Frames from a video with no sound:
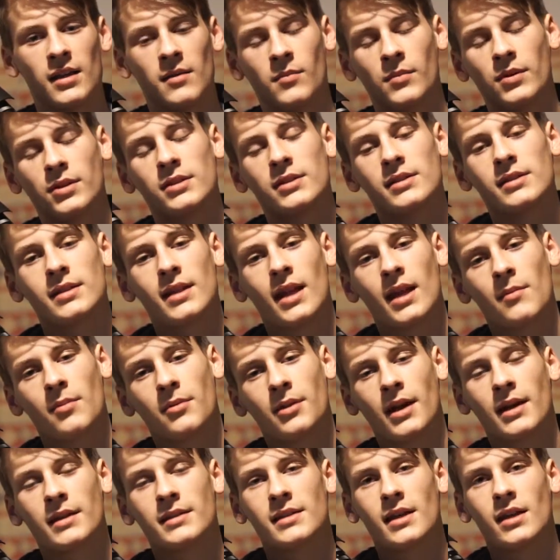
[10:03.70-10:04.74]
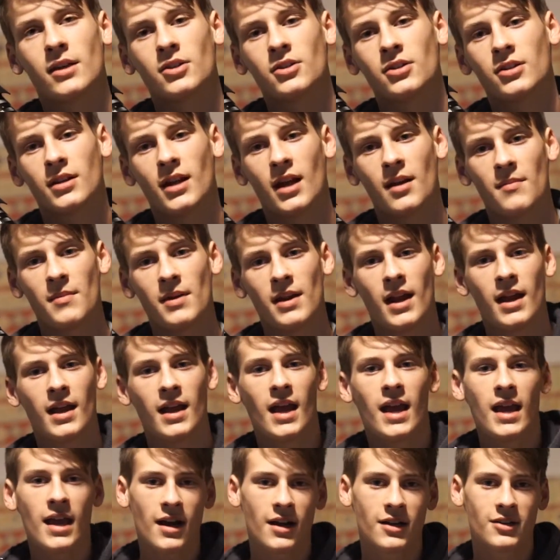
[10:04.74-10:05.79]
image stabilization. I mean, at
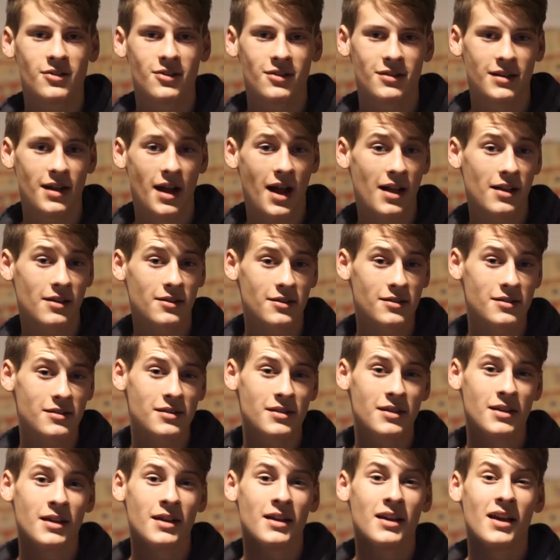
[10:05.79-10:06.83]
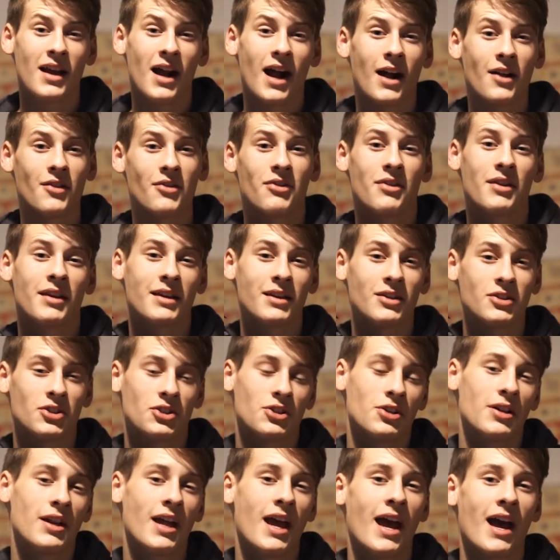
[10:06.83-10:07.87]
$800, I think it
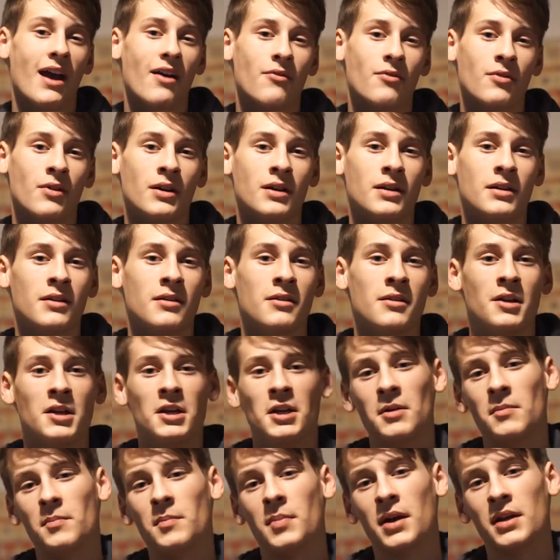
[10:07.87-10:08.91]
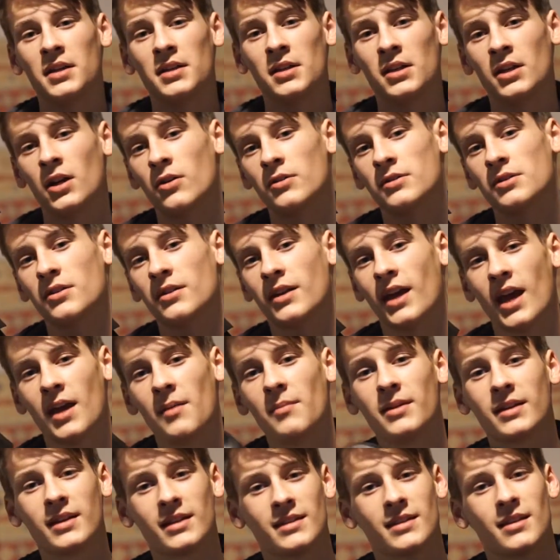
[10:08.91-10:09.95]
should have one, but you know, it's okay
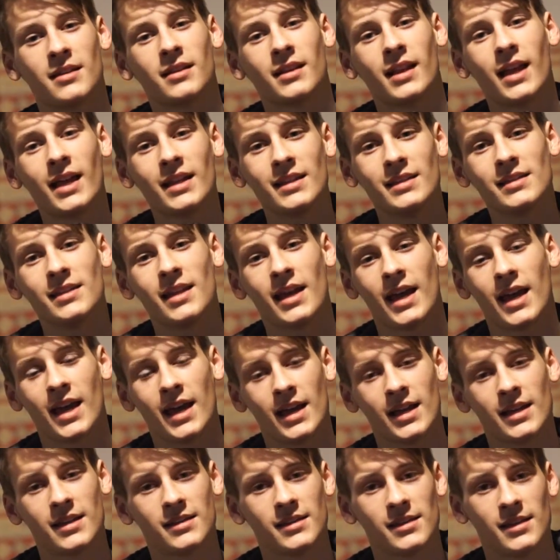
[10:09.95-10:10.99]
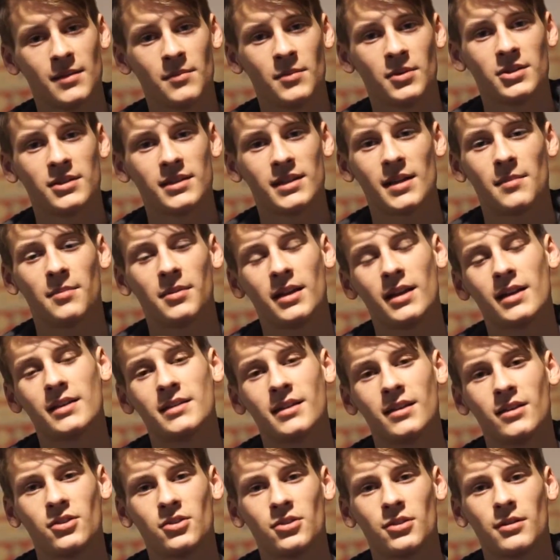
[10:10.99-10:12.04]
because the lens has image
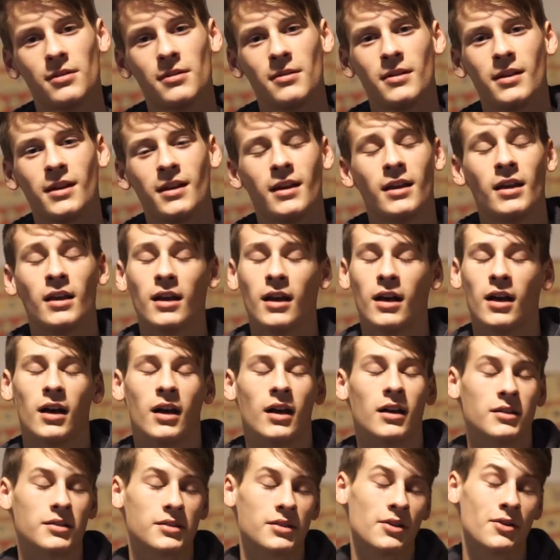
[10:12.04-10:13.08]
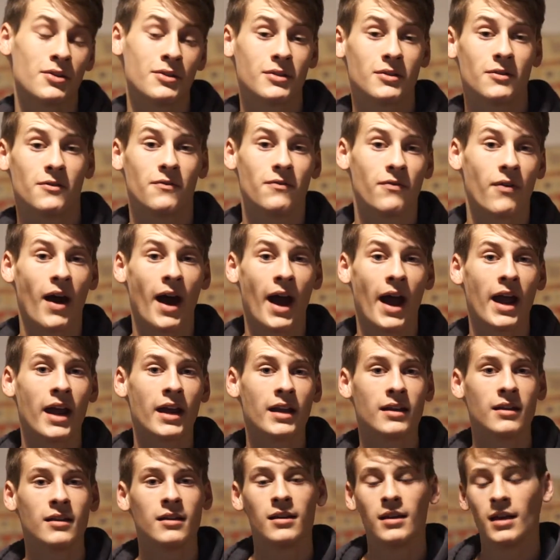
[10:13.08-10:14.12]
stabilization, so it's
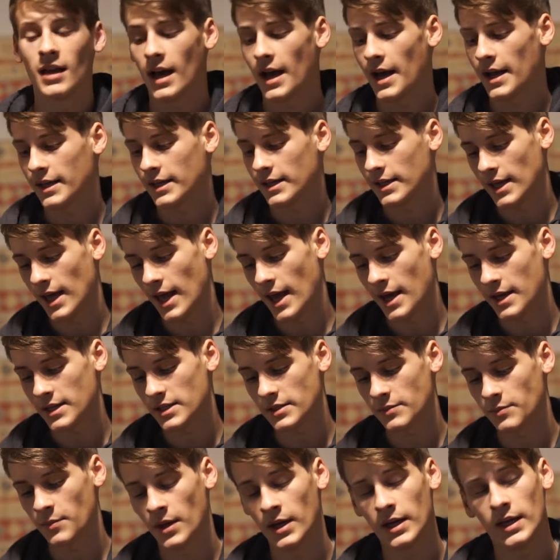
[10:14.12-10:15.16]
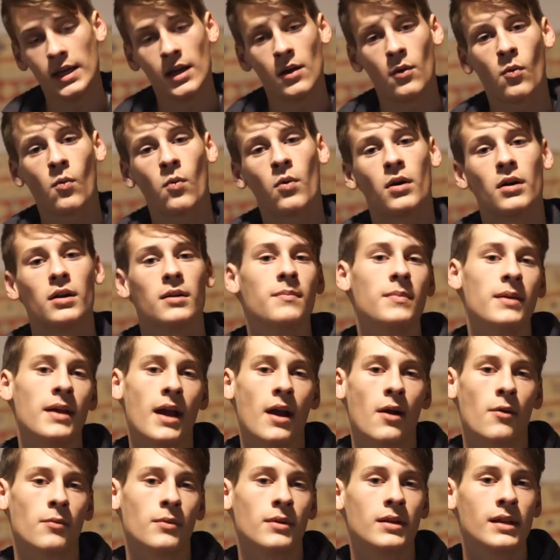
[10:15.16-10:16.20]
fine, I guess, but it would be
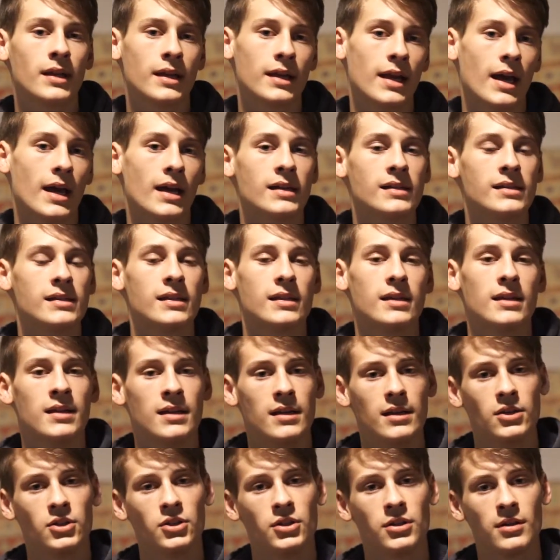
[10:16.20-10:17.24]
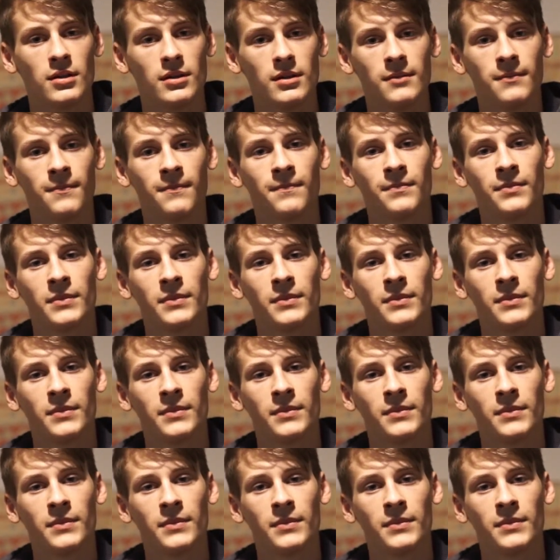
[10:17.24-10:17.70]
a really nice addition